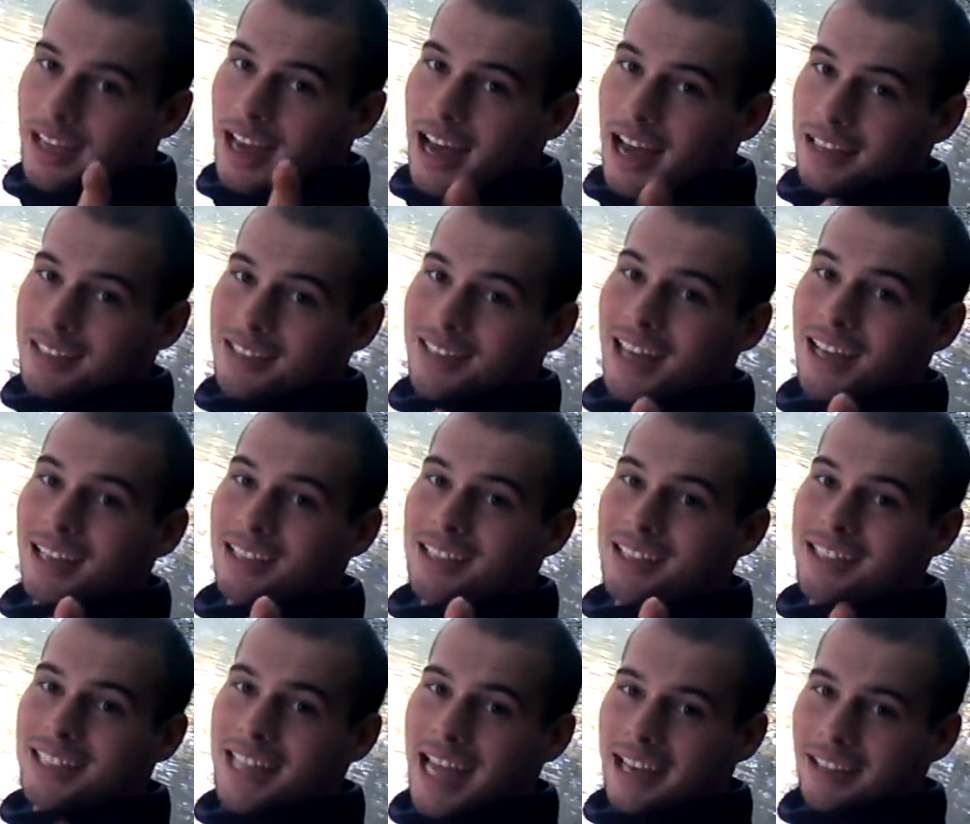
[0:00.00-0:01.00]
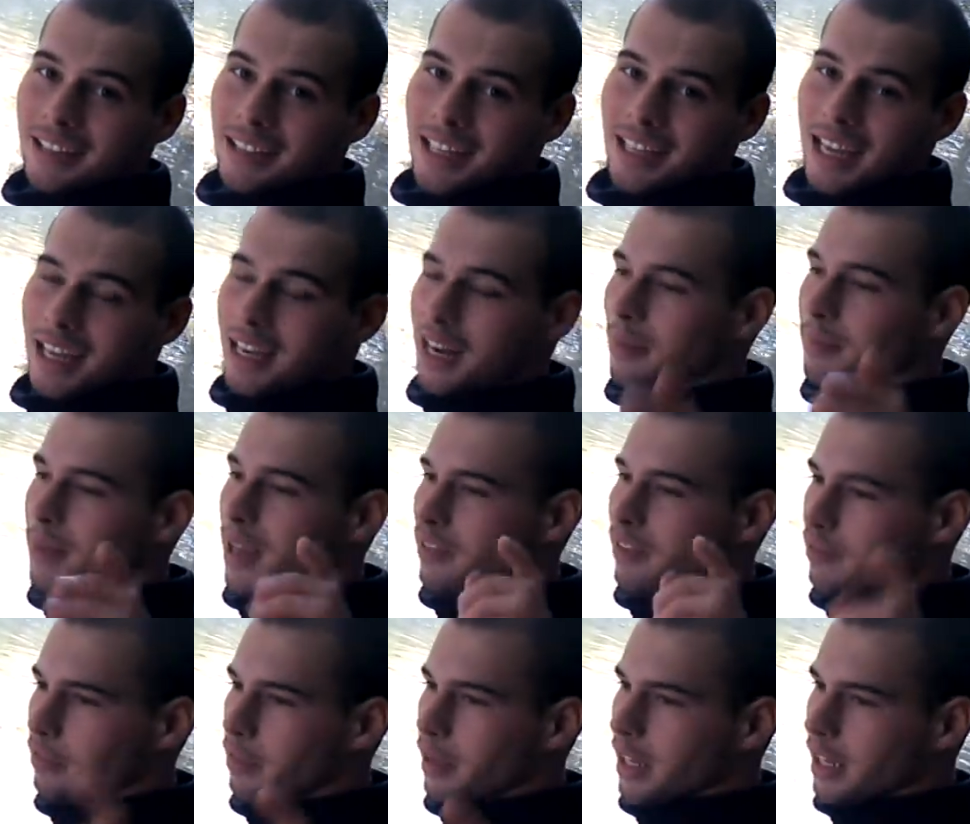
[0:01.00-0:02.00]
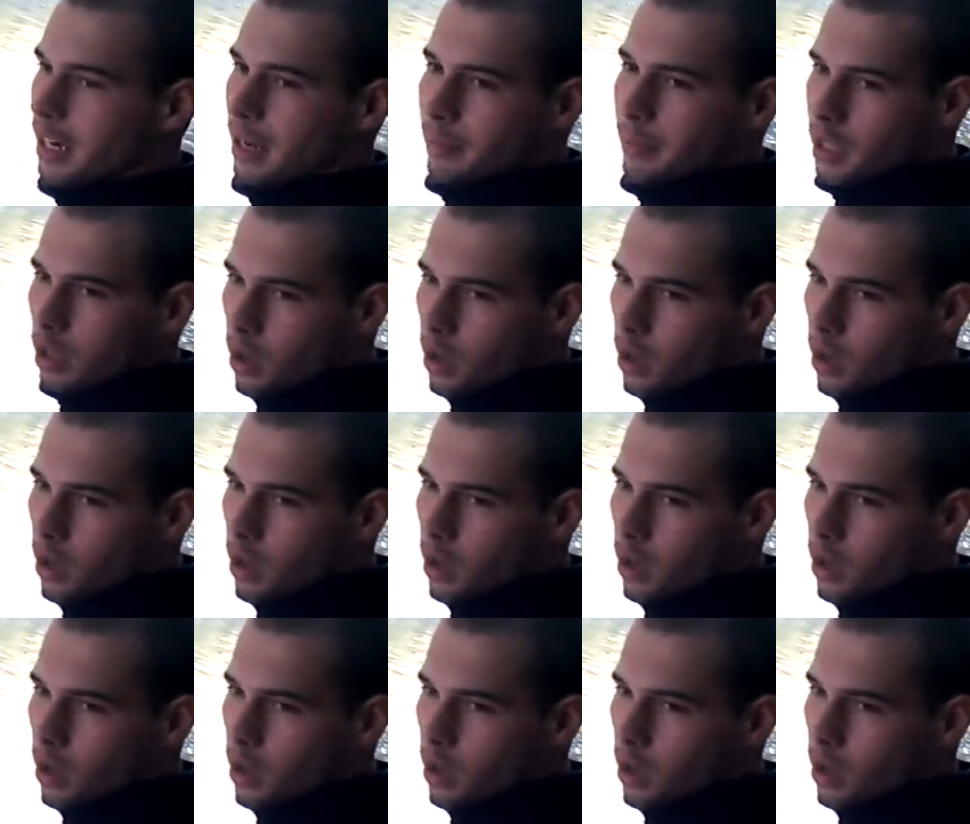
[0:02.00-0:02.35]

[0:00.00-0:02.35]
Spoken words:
Guys, that is deadly, and I'm not even playing.